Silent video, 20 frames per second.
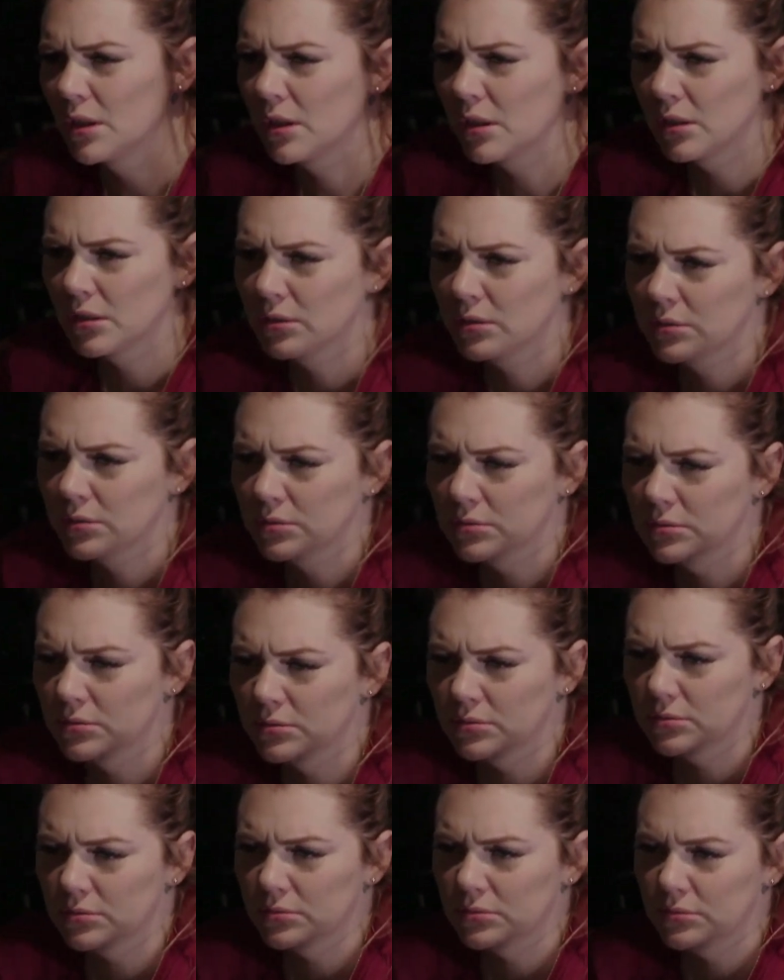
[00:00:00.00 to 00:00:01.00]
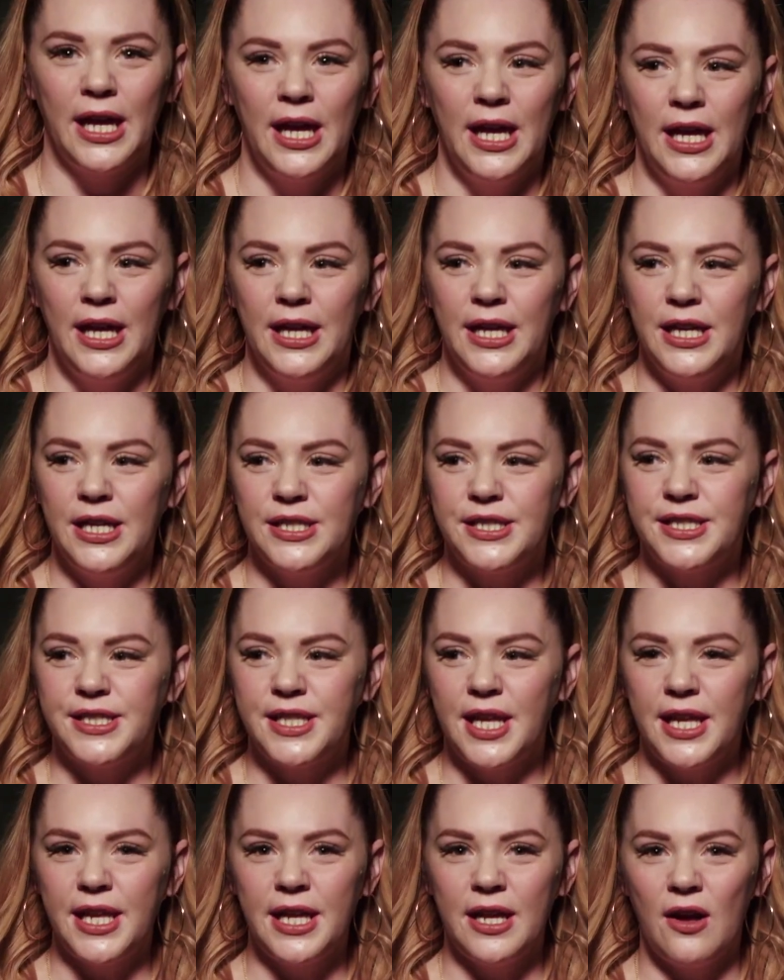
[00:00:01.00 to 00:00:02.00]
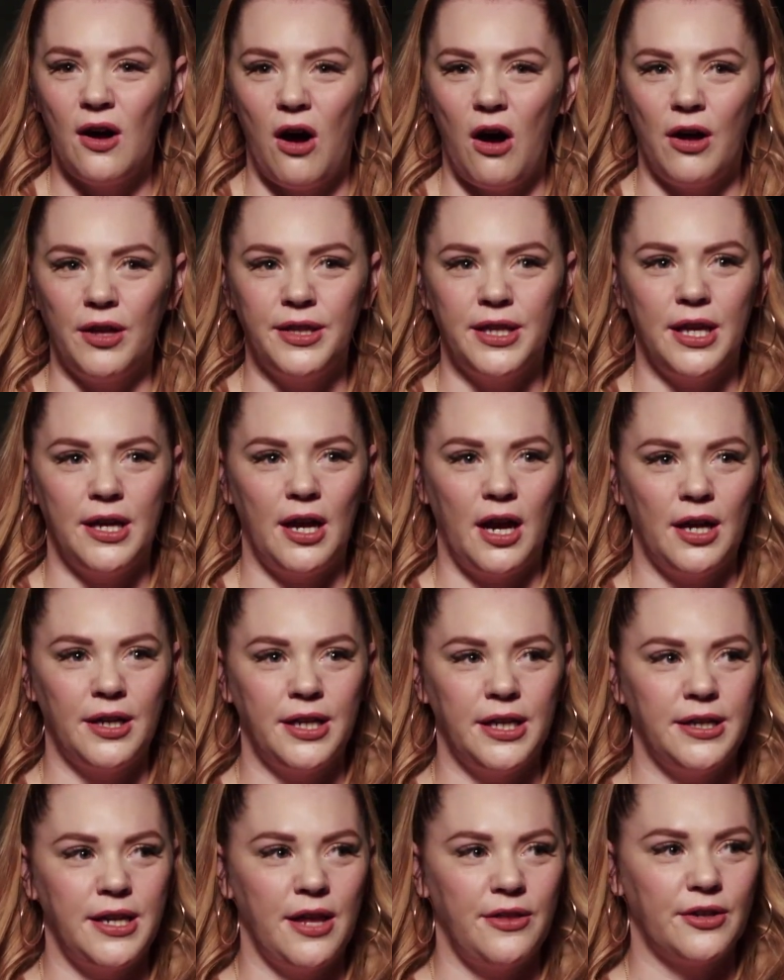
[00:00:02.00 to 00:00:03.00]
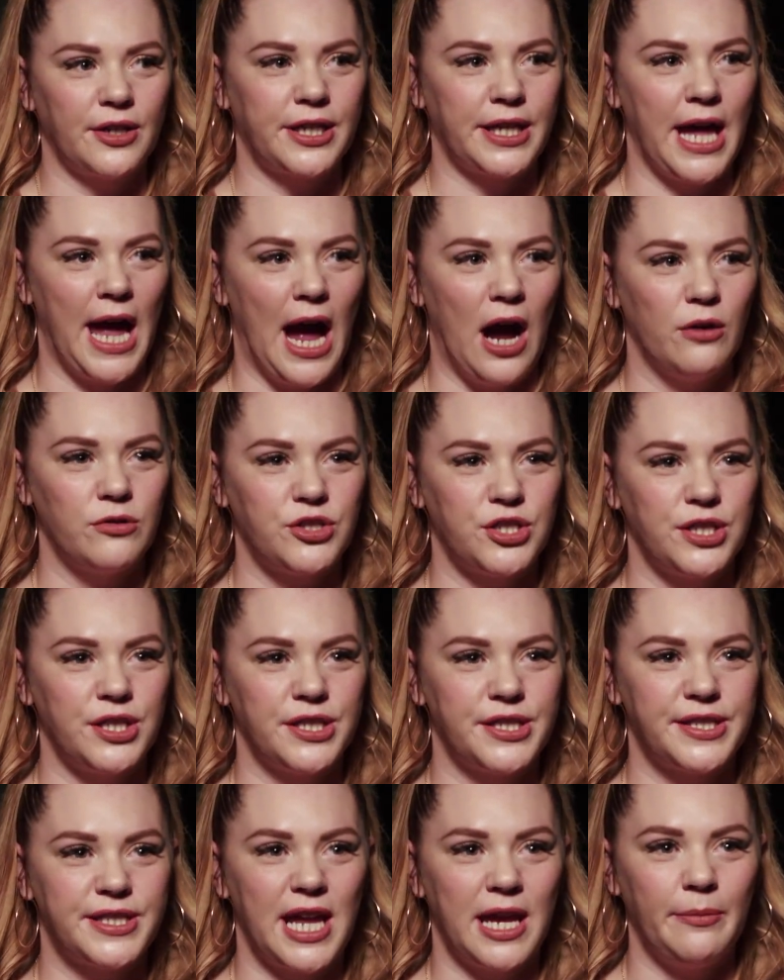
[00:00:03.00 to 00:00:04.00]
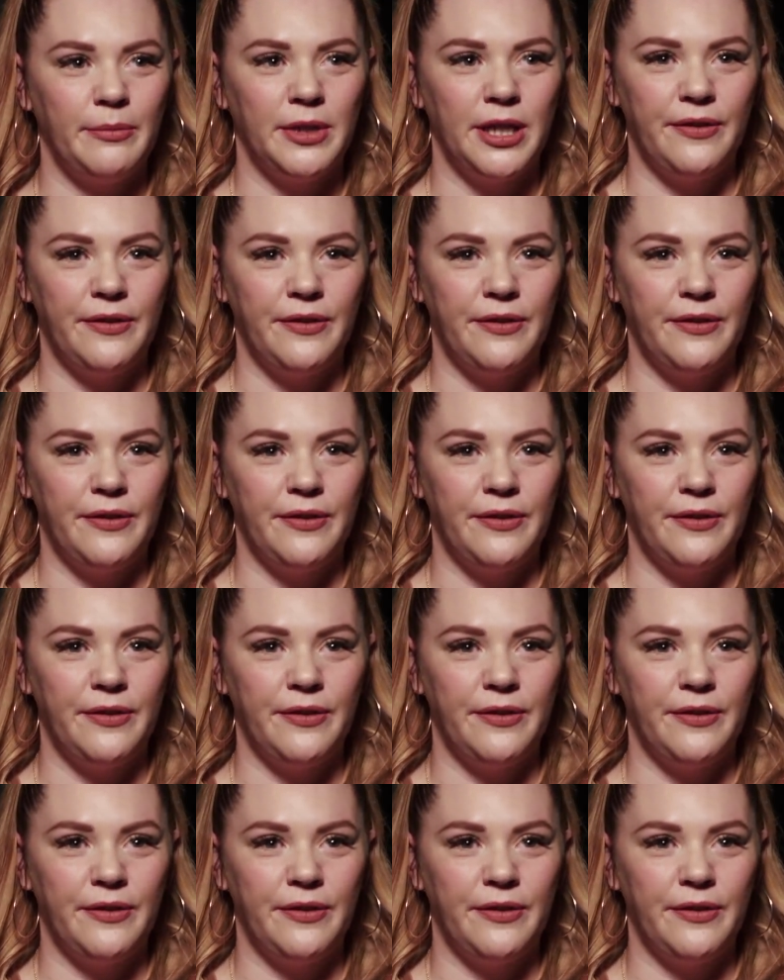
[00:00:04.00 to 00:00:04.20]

I see that like he's sitting on the on another couch in the same